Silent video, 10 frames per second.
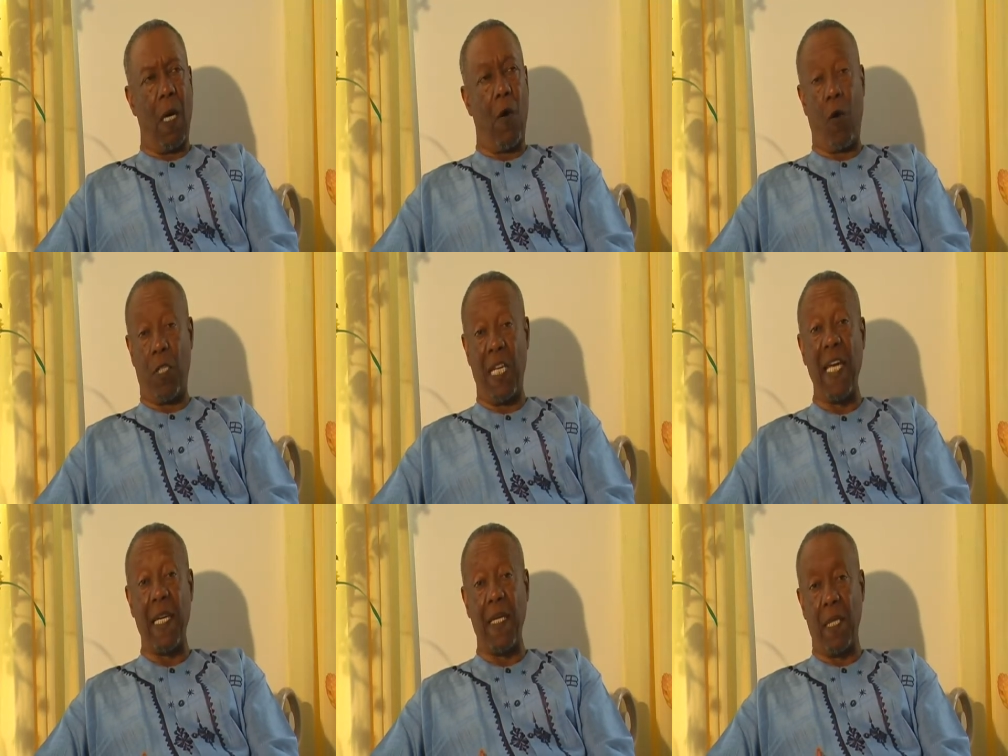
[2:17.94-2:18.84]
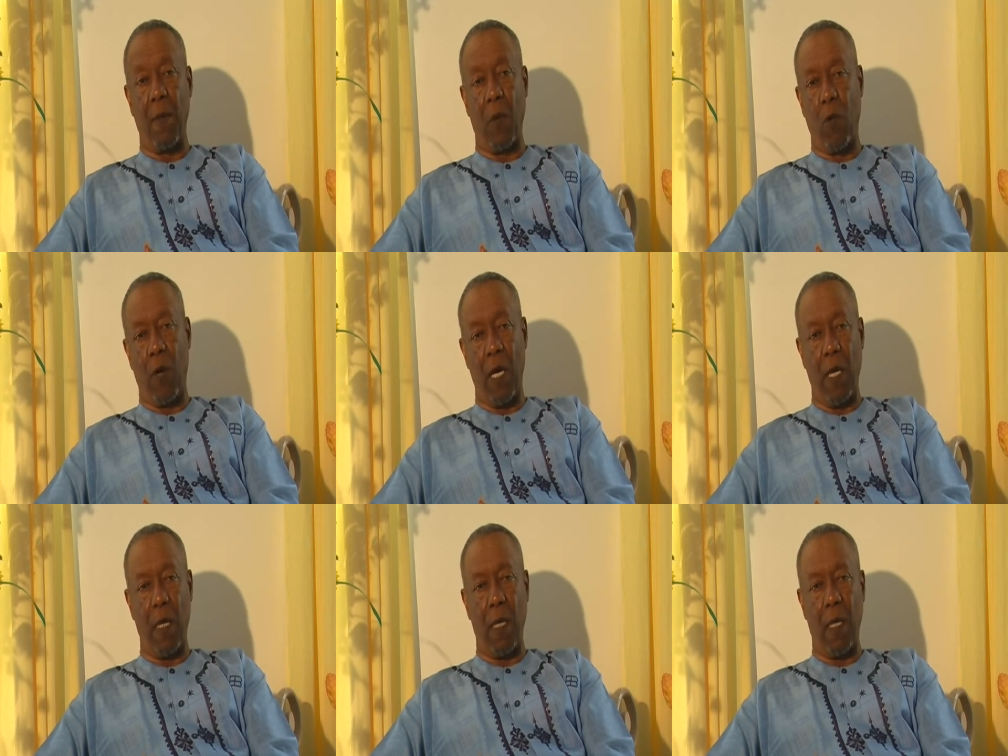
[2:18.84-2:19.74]
uh, or taking them
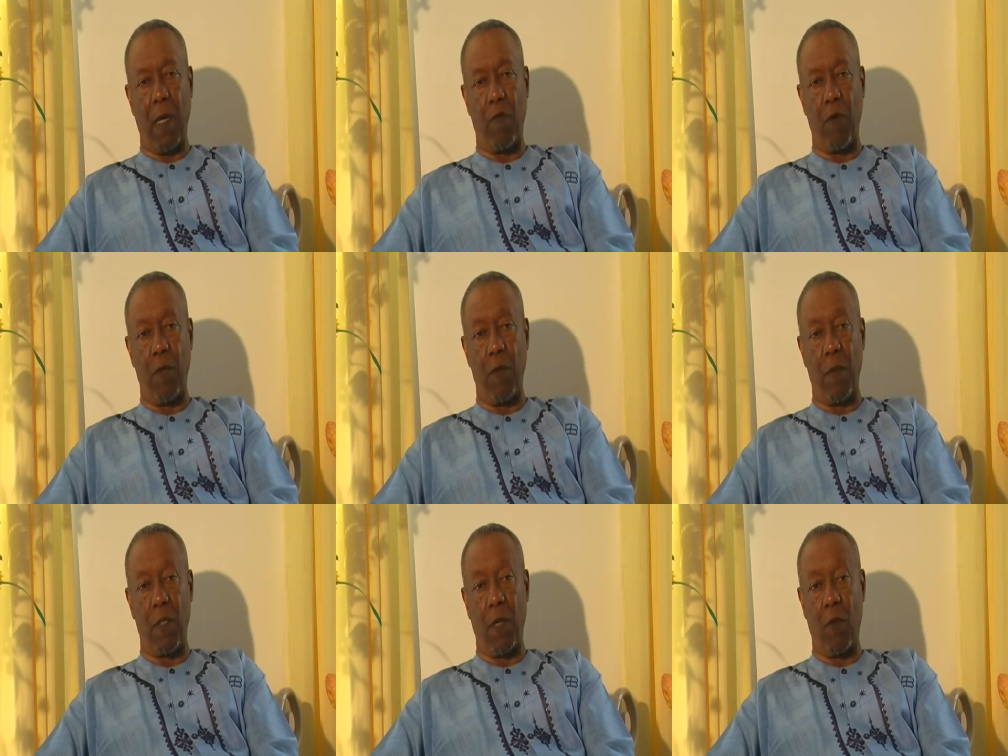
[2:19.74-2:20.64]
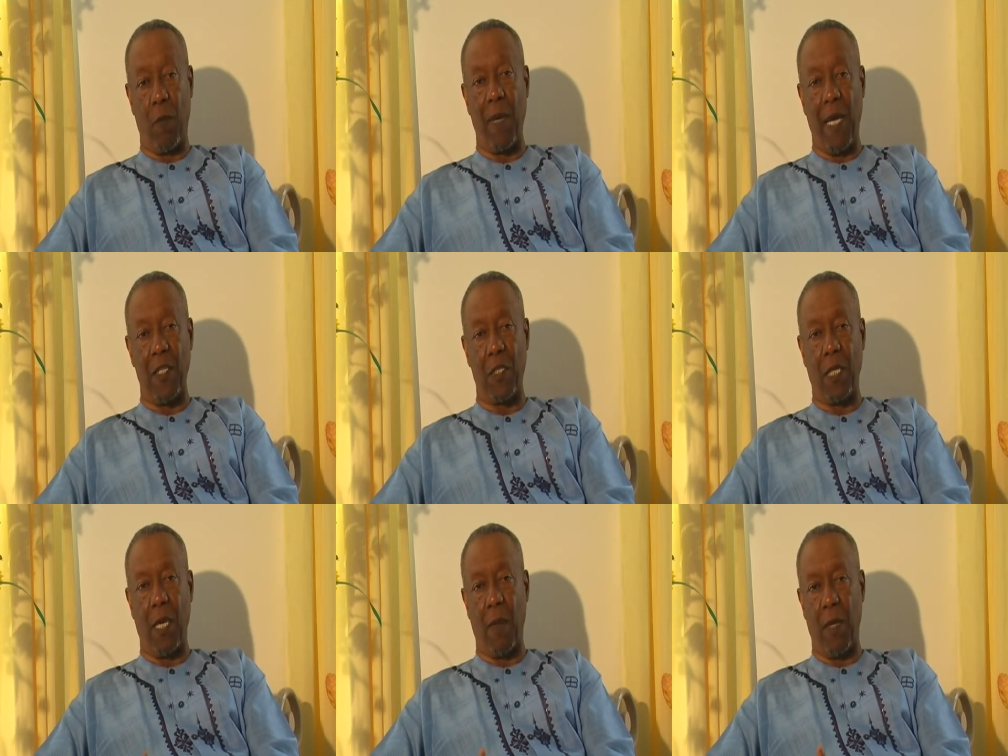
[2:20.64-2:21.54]
away if we someone managed
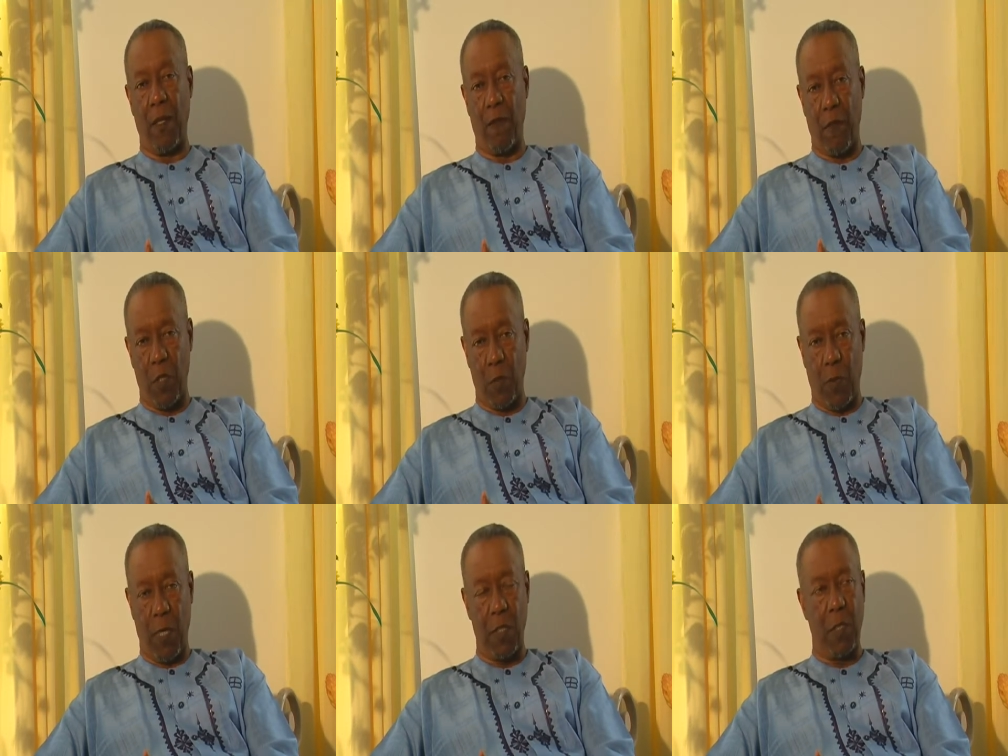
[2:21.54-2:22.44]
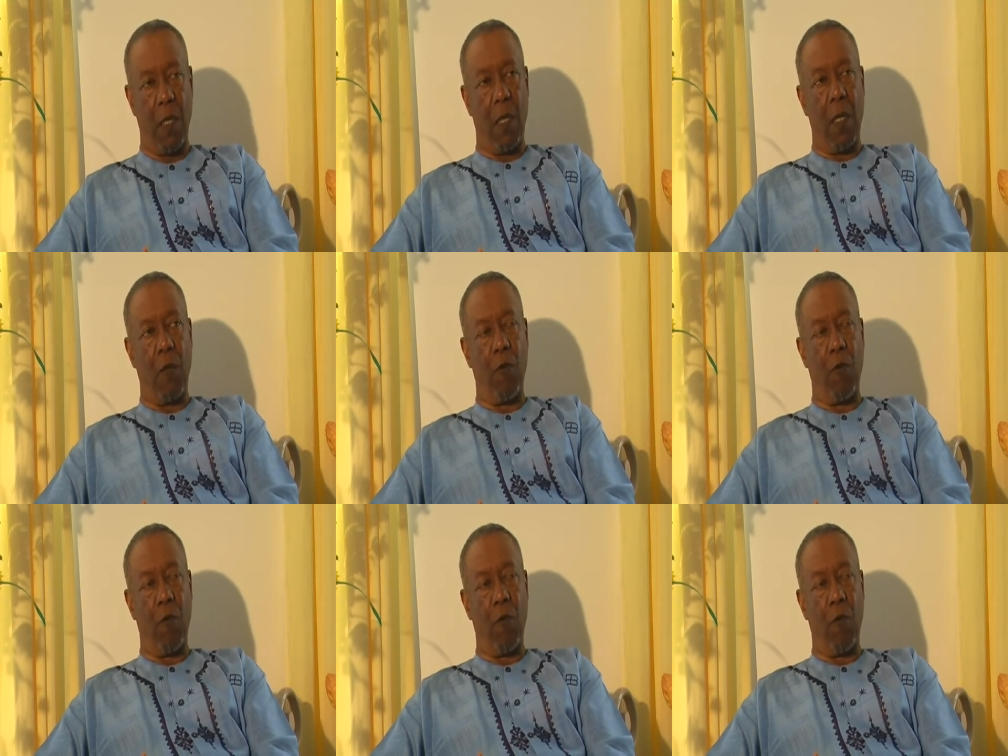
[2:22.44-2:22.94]
to get them in the first place. Mm -hmm.